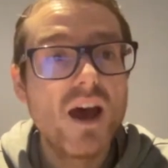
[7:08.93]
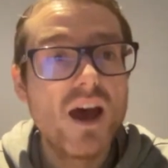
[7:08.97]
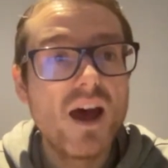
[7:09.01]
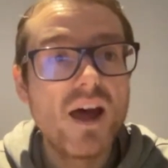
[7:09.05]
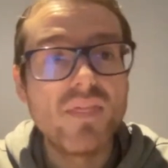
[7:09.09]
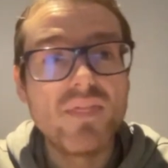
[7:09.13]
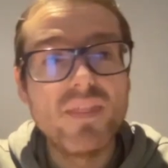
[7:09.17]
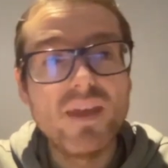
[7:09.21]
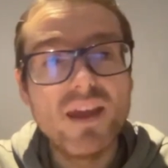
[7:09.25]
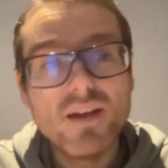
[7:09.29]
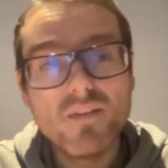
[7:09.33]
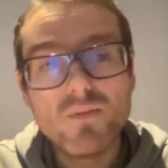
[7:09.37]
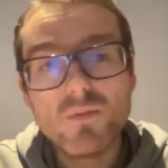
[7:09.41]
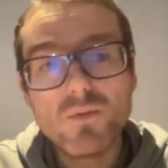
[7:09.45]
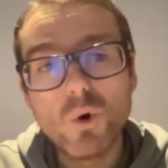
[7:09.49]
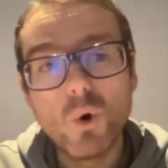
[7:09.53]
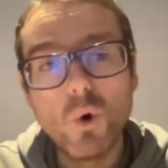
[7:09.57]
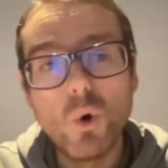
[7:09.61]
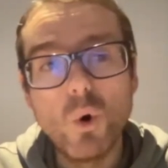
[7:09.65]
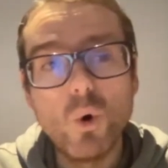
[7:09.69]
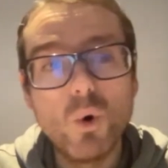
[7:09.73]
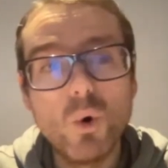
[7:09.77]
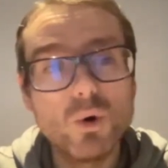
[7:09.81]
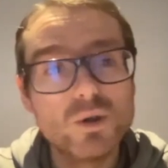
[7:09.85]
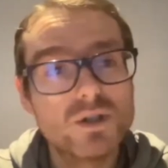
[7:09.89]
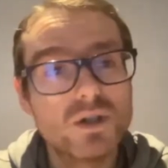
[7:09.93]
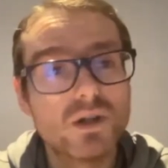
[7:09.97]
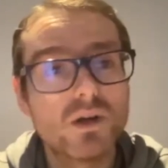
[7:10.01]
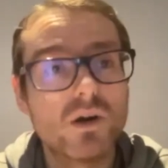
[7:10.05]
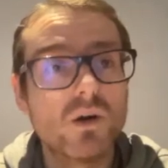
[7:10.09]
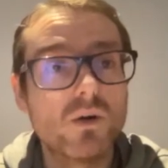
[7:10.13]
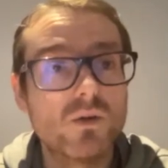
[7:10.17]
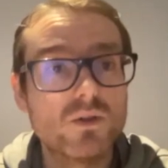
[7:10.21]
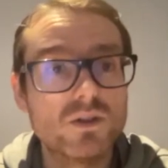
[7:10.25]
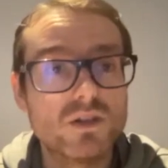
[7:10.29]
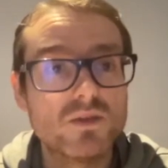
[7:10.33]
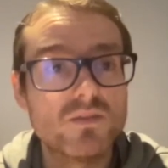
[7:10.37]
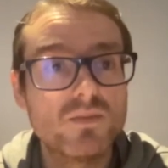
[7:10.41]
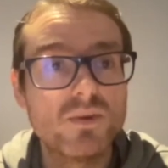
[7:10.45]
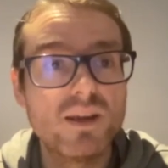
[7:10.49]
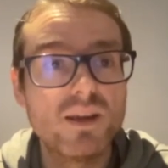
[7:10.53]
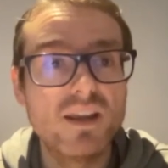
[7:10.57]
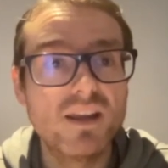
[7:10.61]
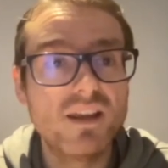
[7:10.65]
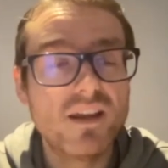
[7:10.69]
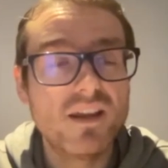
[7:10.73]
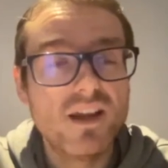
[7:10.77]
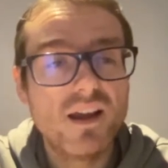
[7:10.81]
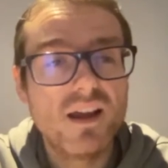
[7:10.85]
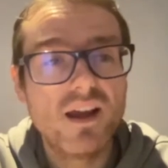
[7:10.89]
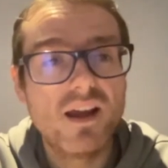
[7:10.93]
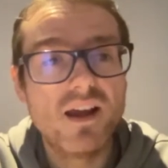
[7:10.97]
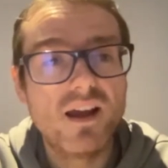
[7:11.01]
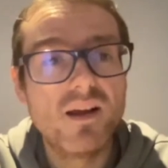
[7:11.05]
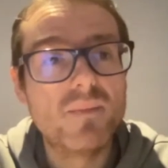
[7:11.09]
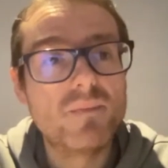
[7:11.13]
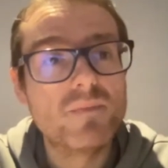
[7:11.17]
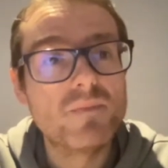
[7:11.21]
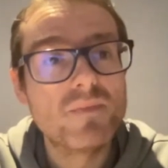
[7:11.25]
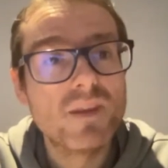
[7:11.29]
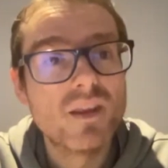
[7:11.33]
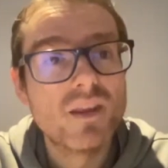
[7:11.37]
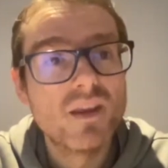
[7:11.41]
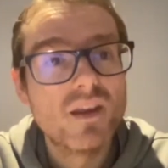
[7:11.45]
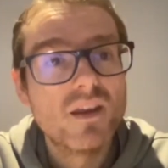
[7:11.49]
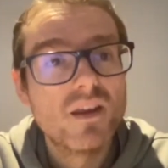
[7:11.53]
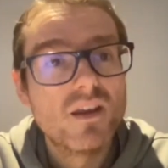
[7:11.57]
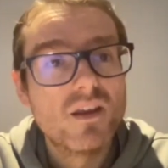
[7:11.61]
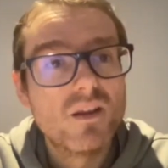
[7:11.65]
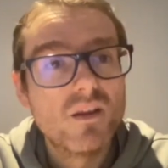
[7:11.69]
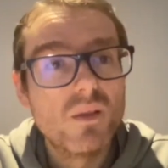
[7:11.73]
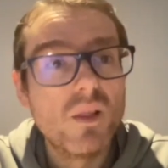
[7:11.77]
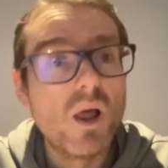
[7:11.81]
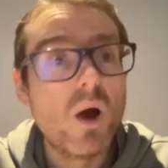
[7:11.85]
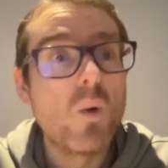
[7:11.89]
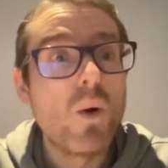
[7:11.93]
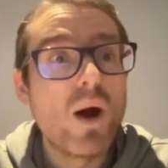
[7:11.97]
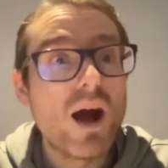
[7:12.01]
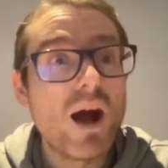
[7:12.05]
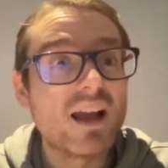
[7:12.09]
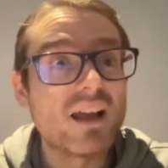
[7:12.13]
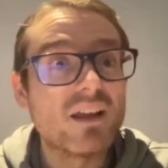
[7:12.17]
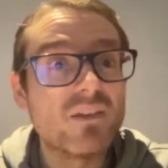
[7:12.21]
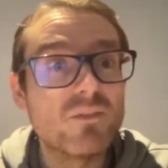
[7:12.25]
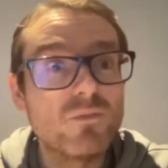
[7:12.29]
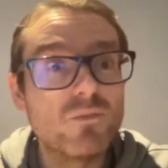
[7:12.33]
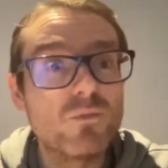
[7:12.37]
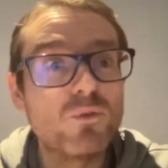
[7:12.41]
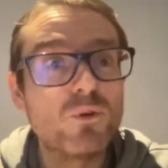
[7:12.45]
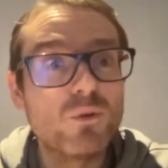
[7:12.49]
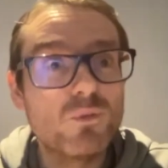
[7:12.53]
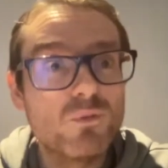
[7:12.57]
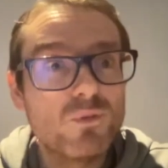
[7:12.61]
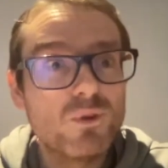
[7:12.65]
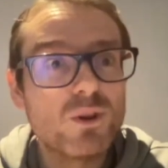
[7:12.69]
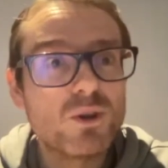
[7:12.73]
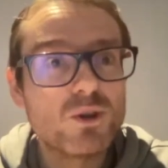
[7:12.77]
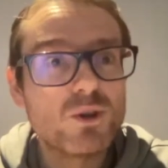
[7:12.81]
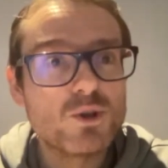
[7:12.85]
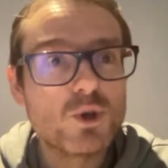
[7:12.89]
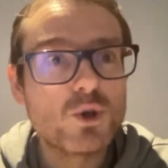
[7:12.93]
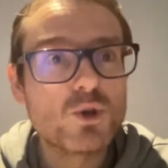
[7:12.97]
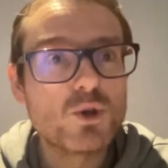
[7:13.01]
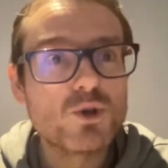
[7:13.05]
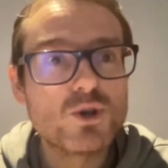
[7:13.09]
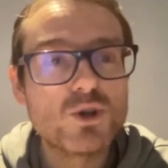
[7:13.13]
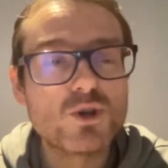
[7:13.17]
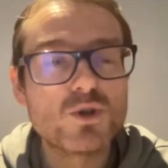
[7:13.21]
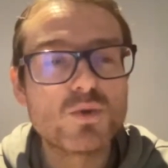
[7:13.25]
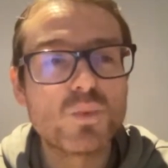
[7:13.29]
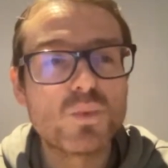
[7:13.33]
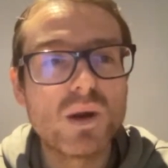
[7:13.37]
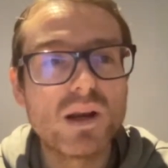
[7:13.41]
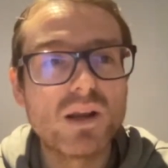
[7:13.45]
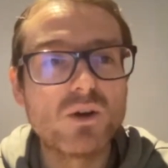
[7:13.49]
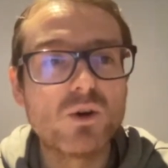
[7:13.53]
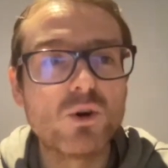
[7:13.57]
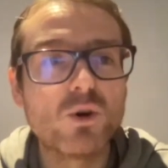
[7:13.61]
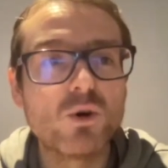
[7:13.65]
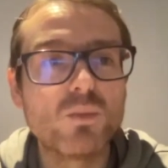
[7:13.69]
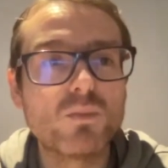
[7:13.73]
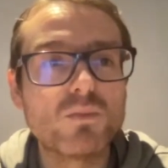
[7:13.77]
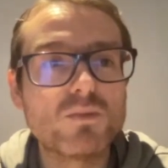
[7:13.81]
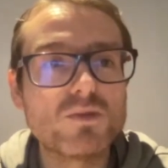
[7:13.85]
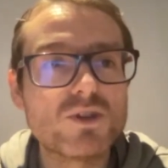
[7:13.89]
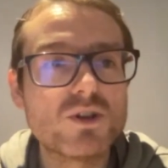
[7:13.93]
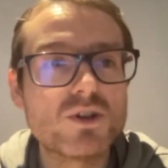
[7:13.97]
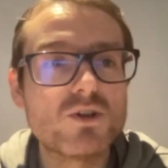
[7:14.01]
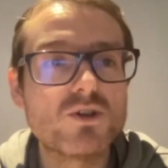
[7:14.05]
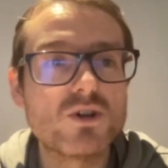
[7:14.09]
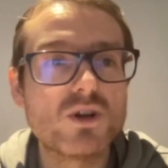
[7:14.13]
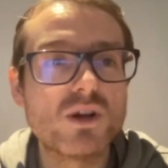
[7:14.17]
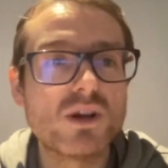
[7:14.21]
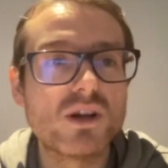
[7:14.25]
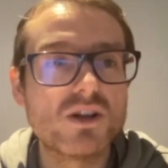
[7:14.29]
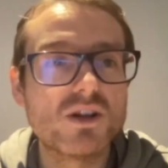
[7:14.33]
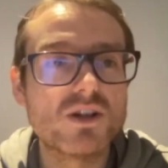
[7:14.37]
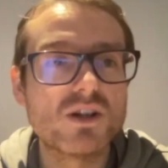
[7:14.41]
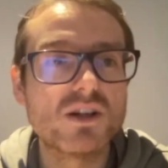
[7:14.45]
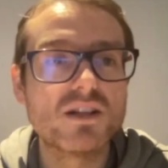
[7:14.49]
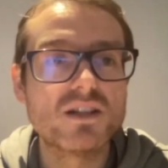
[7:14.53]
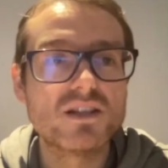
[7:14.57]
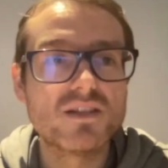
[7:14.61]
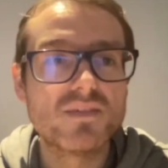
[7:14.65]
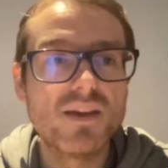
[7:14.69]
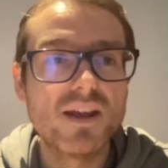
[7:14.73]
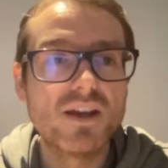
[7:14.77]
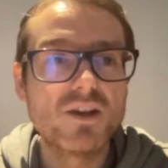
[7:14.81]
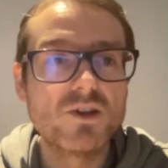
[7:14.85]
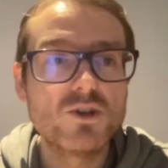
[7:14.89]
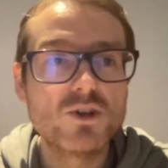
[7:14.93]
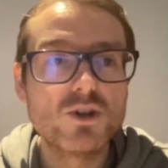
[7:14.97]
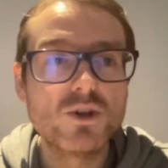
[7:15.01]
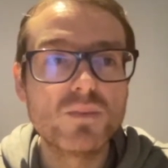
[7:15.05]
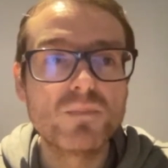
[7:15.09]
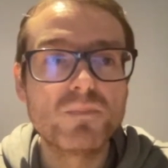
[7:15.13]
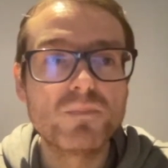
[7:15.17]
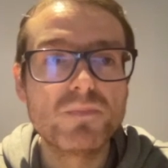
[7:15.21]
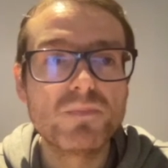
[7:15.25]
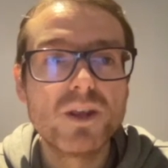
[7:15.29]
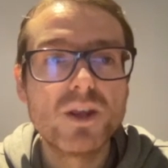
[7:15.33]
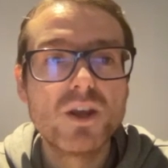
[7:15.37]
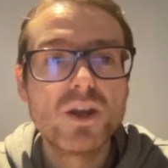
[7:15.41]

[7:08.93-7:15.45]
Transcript: And they, of course, are going to be low-hanging fruit for the judges when it comes to judicial intervention.